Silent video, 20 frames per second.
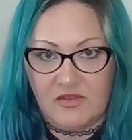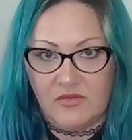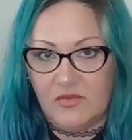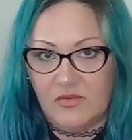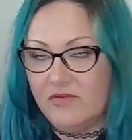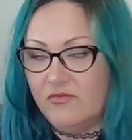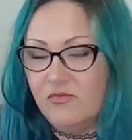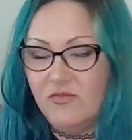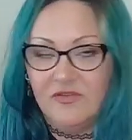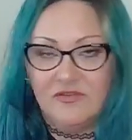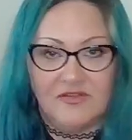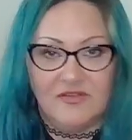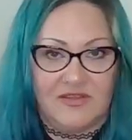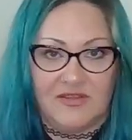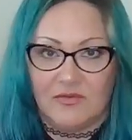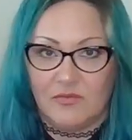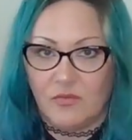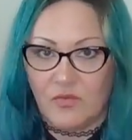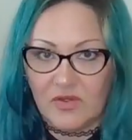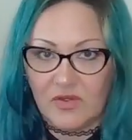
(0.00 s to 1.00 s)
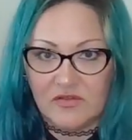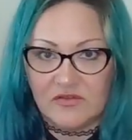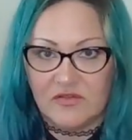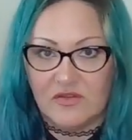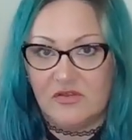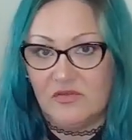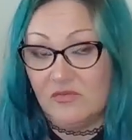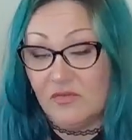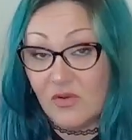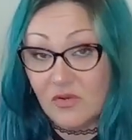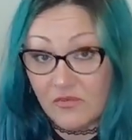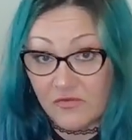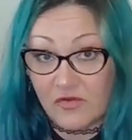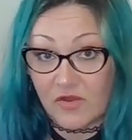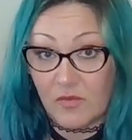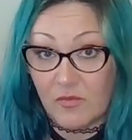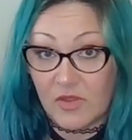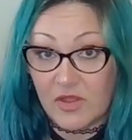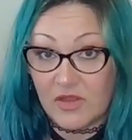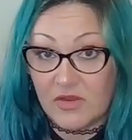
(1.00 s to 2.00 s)
whatever mistake it was, and you learn
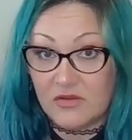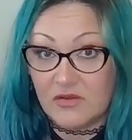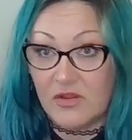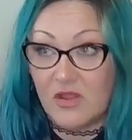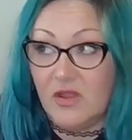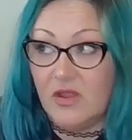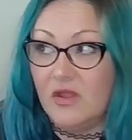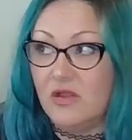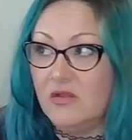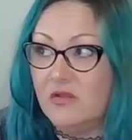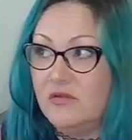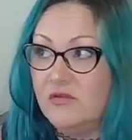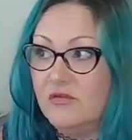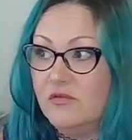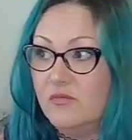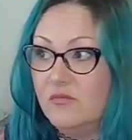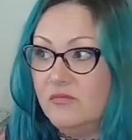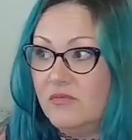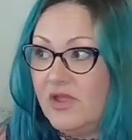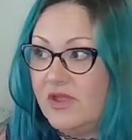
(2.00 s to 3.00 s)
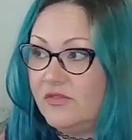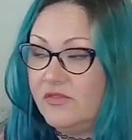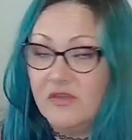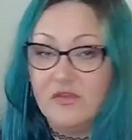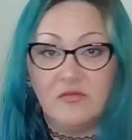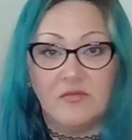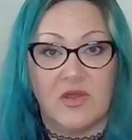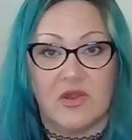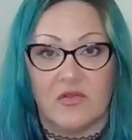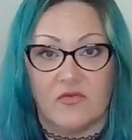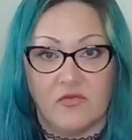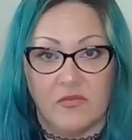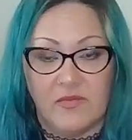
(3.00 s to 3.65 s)
from it and make things better from